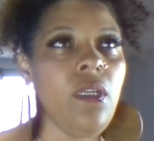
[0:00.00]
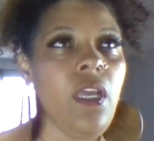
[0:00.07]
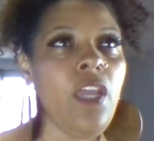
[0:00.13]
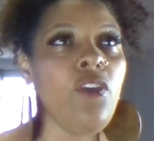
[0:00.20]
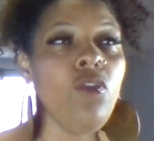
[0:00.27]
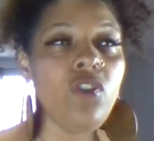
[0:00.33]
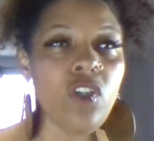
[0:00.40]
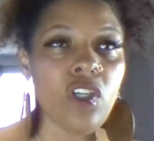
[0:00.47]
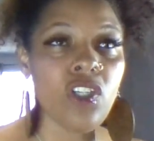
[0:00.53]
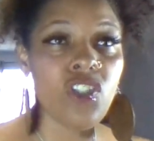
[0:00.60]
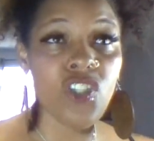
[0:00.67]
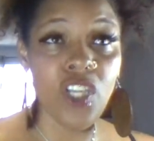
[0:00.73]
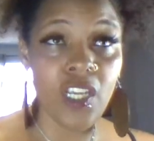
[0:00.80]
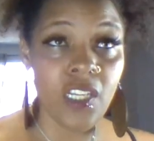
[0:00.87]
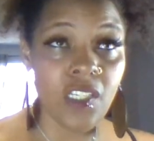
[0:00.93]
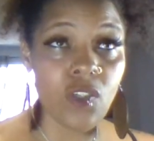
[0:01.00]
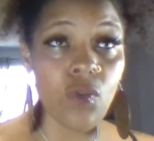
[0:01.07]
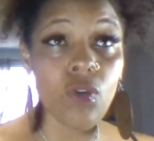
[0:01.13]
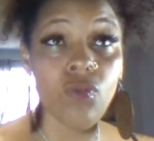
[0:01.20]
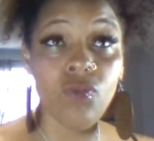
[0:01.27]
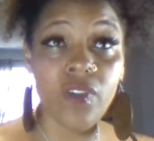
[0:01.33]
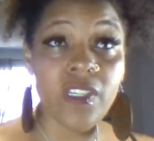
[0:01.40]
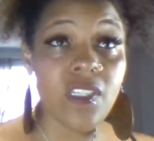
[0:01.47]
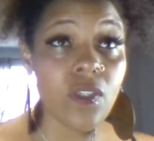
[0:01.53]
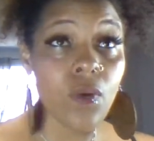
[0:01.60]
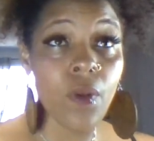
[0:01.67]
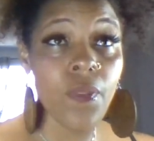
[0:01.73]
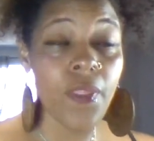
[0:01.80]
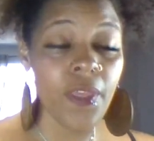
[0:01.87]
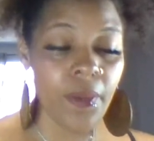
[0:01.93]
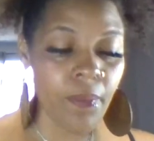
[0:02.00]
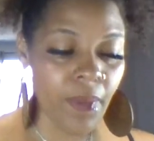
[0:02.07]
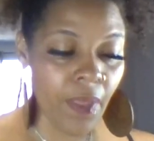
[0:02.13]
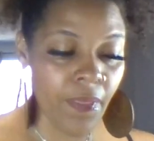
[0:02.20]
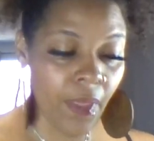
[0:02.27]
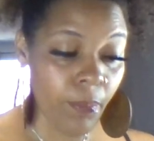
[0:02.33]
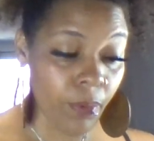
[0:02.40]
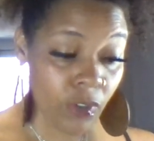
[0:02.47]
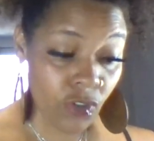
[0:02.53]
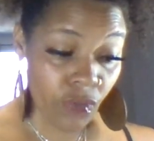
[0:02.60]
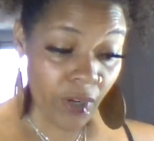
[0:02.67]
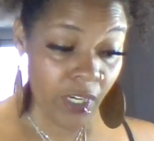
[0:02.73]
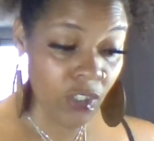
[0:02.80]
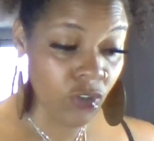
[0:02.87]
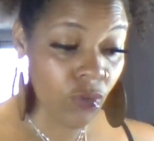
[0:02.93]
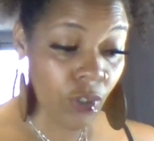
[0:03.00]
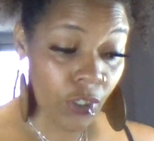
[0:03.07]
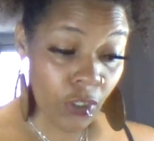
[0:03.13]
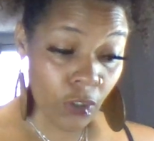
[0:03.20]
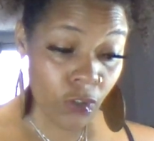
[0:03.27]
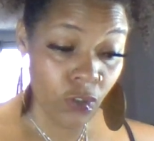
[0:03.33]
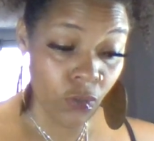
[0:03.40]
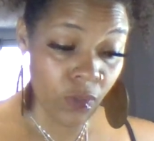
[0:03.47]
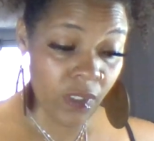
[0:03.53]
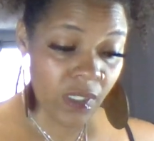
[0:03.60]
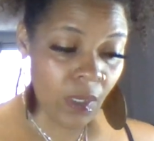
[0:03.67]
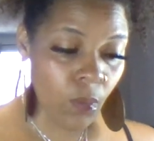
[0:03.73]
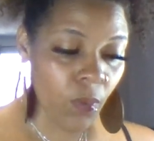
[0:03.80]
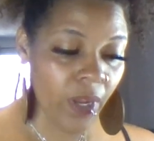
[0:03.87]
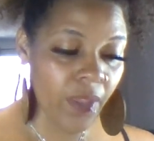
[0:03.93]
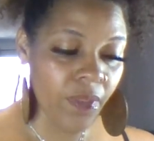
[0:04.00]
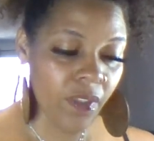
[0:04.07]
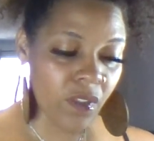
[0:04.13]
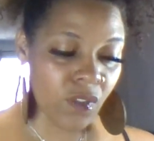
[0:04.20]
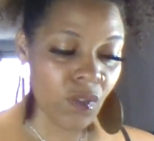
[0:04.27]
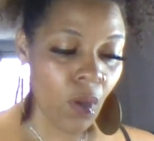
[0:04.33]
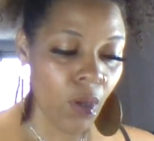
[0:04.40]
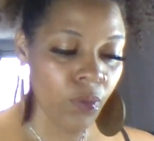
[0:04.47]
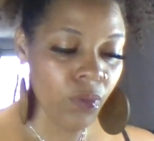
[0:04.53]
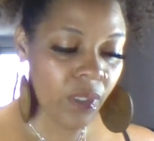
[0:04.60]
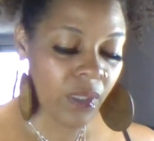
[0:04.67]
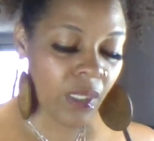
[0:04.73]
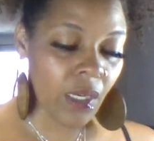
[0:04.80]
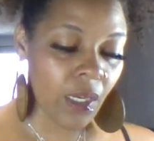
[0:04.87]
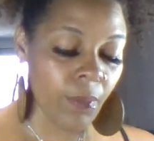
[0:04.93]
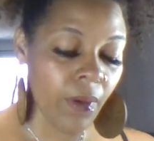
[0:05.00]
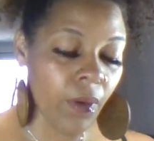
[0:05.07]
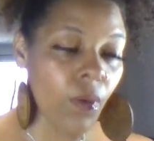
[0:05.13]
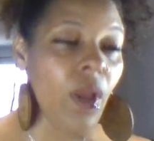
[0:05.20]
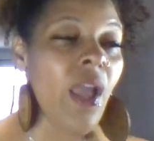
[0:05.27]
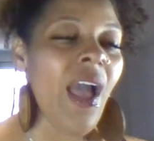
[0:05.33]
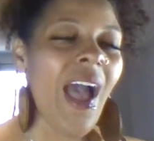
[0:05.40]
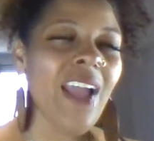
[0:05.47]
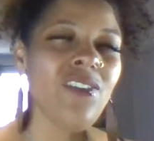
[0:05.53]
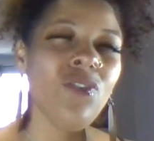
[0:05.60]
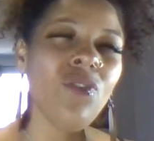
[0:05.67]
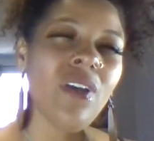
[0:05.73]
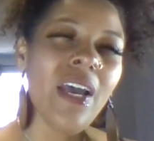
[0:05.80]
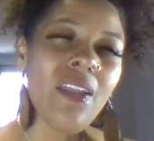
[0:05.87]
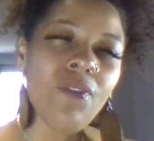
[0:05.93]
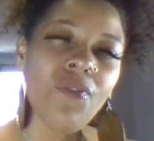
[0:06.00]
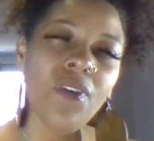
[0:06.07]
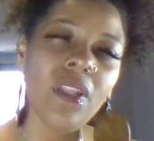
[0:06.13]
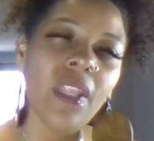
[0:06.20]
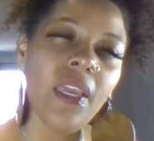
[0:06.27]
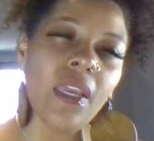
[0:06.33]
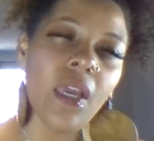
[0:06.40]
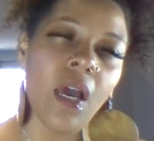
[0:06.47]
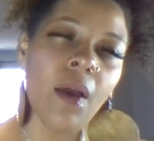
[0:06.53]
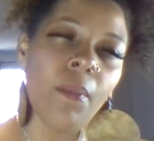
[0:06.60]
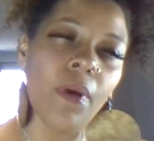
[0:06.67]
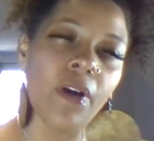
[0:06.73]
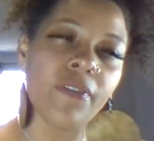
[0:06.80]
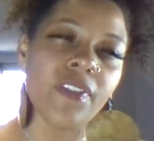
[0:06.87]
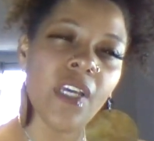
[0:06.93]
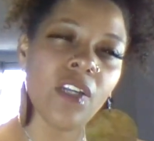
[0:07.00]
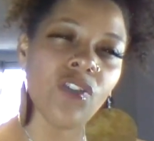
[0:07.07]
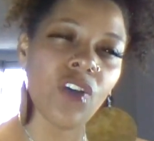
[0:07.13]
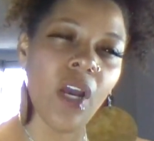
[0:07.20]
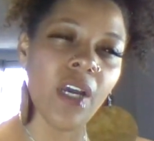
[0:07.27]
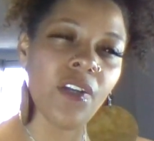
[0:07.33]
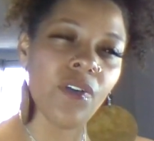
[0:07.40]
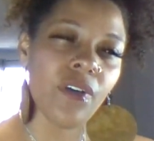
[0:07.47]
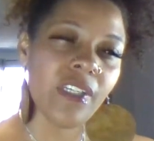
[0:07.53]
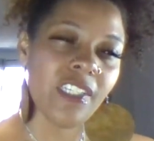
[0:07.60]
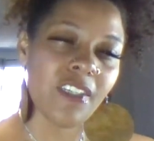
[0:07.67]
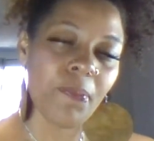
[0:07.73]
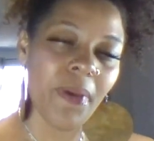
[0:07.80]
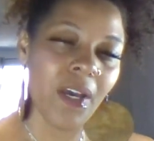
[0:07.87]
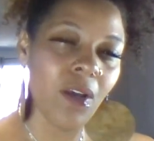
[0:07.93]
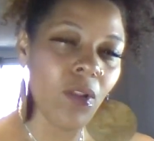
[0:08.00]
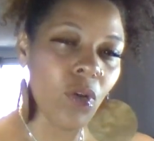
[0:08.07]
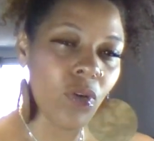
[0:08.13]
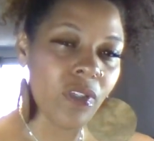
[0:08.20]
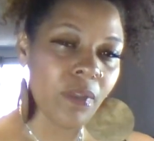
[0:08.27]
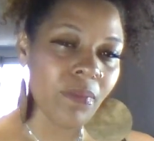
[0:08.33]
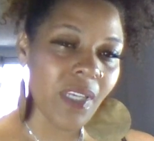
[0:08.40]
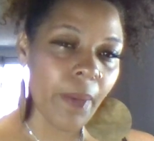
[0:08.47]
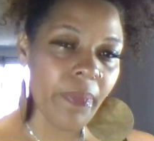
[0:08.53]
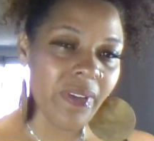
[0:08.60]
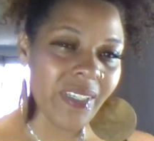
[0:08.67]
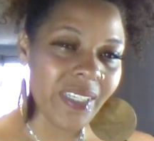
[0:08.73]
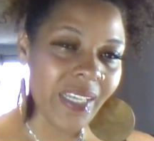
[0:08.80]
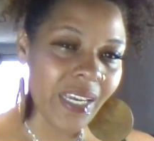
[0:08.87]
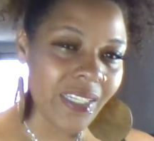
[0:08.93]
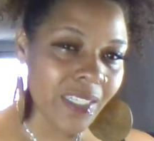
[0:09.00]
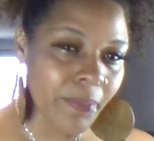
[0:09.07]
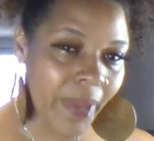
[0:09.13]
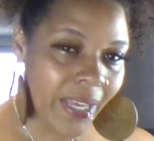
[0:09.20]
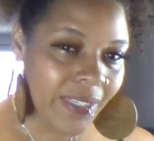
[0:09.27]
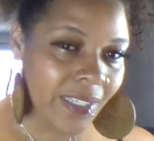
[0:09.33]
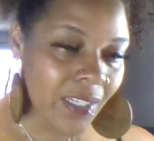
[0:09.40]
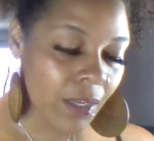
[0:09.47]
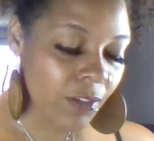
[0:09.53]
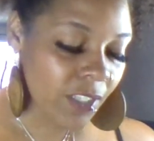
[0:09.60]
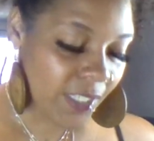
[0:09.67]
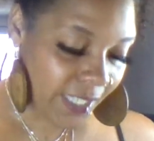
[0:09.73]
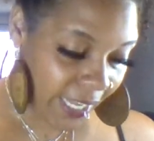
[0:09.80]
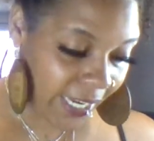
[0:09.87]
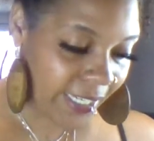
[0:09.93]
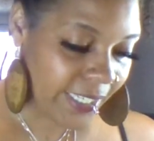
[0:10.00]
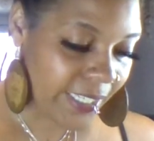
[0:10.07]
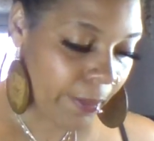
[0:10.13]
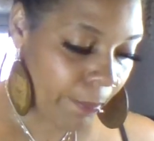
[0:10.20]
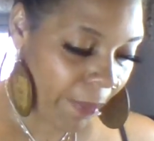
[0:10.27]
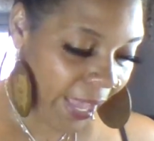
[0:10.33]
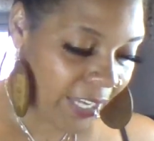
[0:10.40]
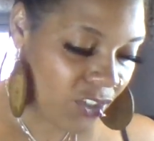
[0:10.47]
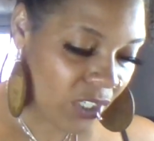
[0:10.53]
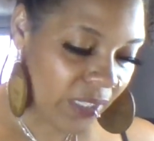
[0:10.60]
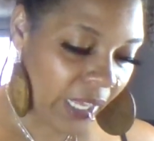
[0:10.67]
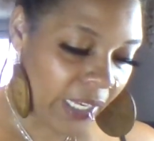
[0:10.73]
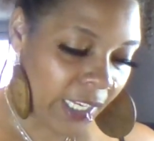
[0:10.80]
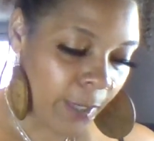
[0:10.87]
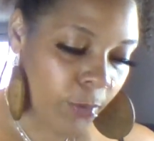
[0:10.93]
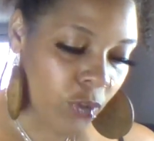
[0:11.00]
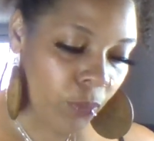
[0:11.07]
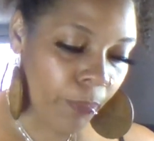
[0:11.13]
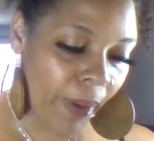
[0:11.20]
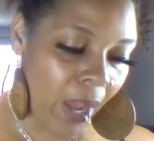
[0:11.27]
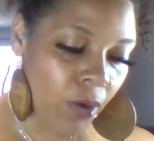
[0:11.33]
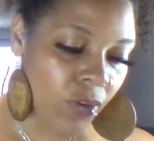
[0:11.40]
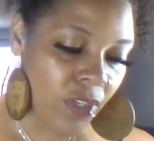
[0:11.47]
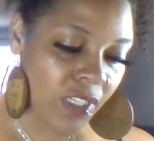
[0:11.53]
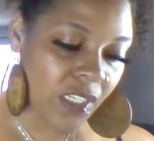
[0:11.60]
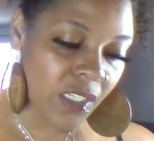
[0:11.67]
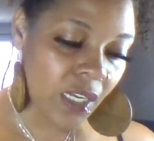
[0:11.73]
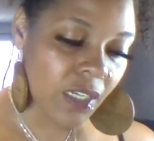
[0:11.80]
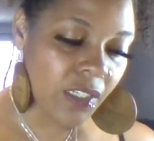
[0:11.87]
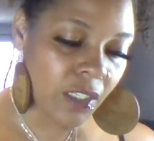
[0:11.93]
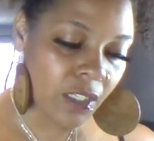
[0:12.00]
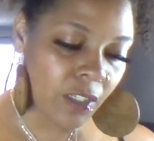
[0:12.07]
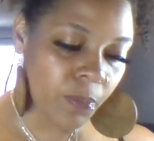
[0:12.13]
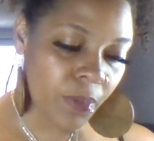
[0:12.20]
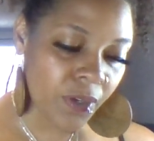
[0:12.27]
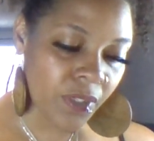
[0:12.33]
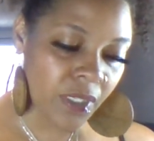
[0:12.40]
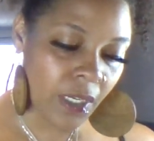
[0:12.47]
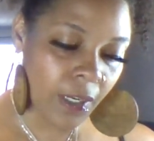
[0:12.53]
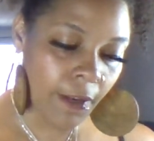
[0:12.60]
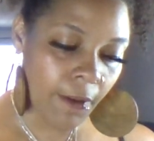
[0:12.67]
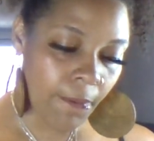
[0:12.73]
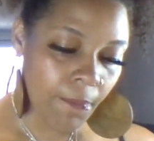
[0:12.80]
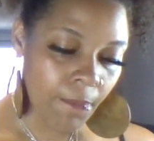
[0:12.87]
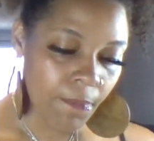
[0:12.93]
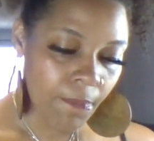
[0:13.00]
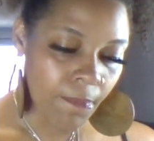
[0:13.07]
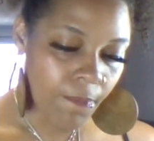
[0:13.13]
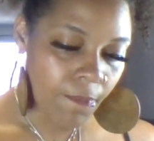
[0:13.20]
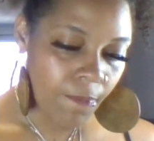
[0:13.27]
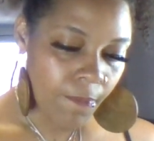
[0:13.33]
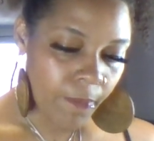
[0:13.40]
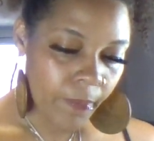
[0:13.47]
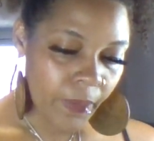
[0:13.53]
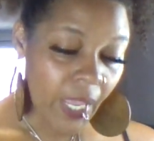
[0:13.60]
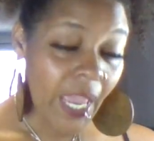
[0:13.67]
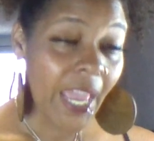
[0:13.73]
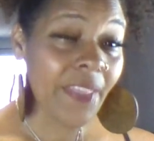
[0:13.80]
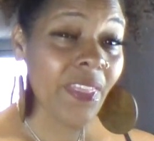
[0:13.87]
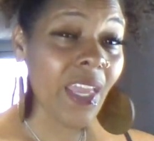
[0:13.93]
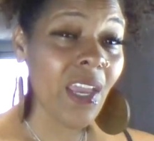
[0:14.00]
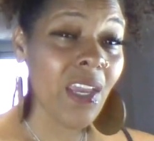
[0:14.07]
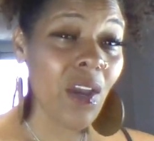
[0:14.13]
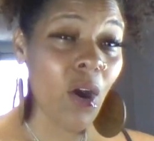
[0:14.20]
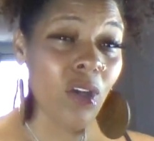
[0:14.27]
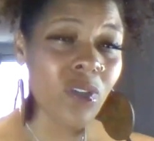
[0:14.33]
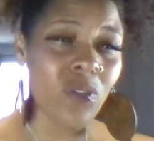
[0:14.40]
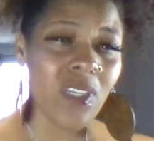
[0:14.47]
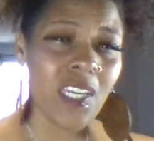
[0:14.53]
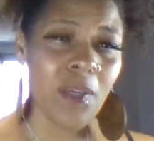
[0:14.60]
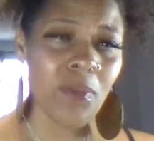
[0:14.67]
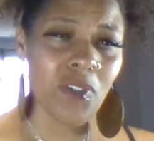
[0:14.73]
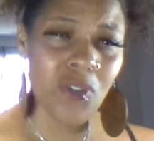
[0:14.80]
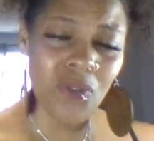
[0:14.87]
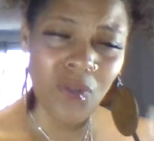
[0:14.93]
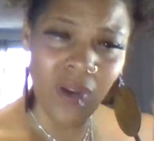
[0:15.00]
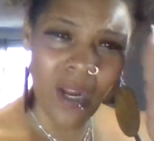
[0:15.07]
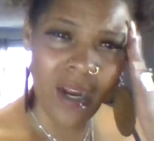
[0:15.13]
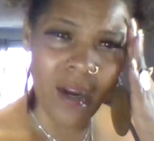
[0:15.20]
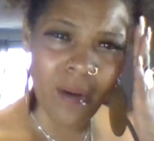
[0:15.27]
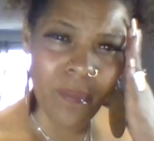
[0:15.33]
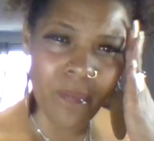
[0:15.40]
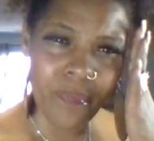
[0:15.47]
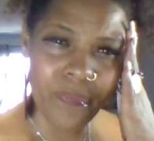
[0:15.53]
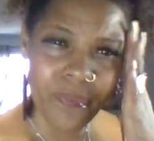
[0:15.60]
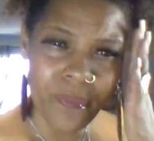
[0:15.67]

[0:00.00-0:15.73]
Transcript: and you took a chance or a risk on them and they betrayed you or hurt you in some way and this is all you could think about i do kind of feel like um Signs, you're under a spell or some type of sex mas- sex magic that keeps you bound and stuck to this person it, it also keeps you um